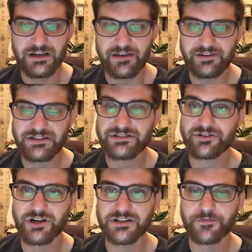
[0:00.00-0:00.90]
And then he
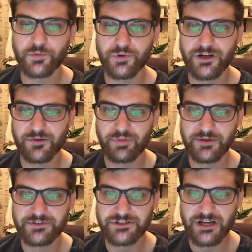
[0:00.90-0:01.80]
stalks forward and
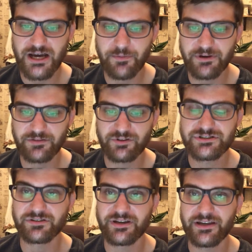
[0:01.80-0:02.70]
pumps a jab, and he looks
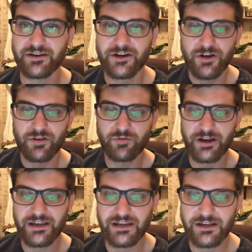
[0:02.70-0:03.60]
to land the
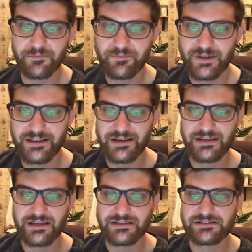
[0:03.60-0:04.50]
right hand. And then he
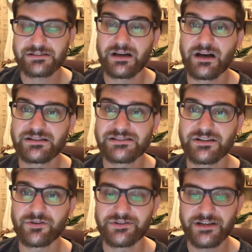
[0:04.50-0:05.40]
gets
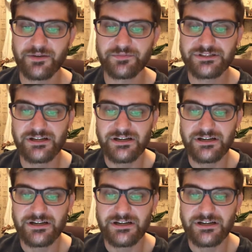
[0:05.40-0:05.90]
single attempts.